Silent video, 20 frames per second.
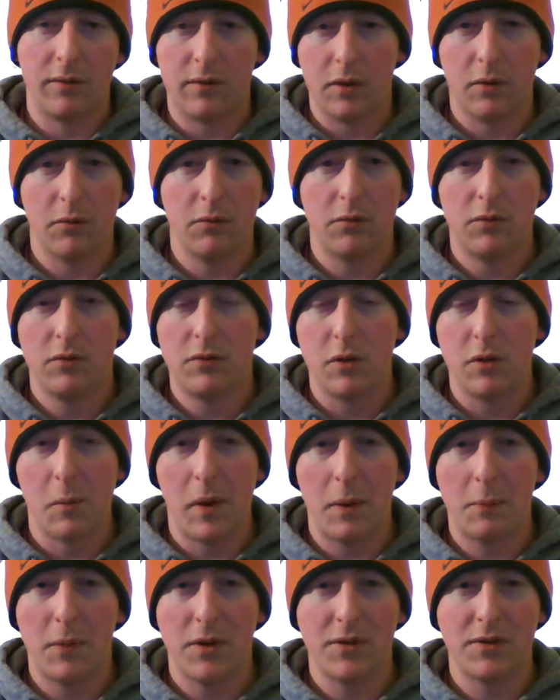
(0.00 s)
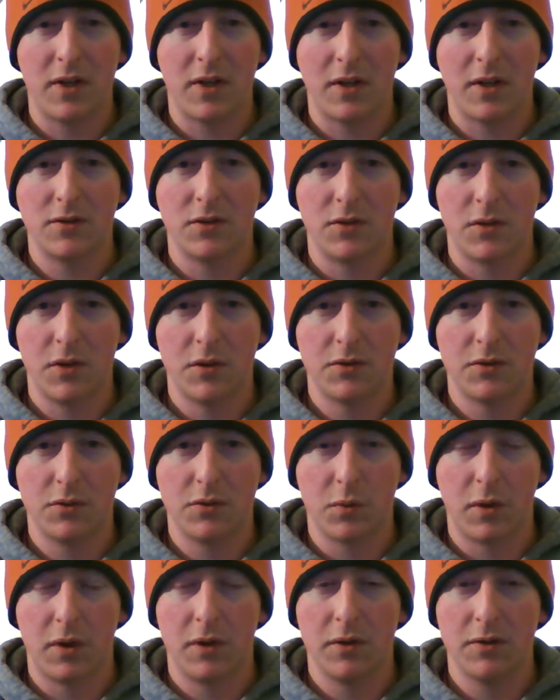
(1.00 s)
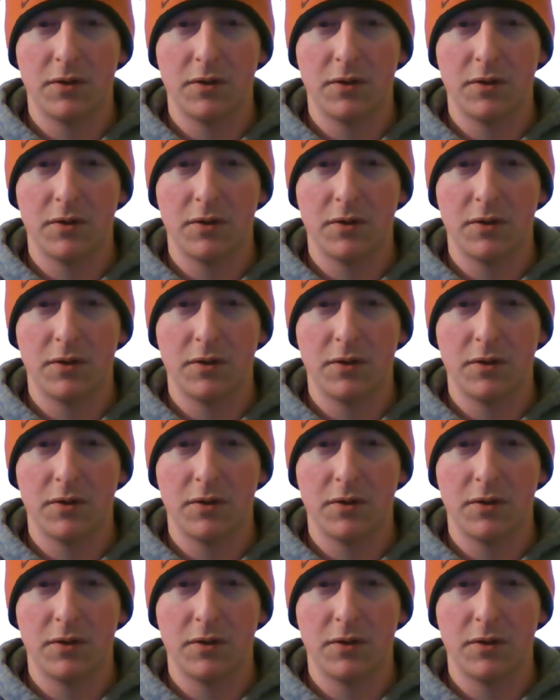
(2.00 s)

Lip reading: you know, do my best to answer those as well.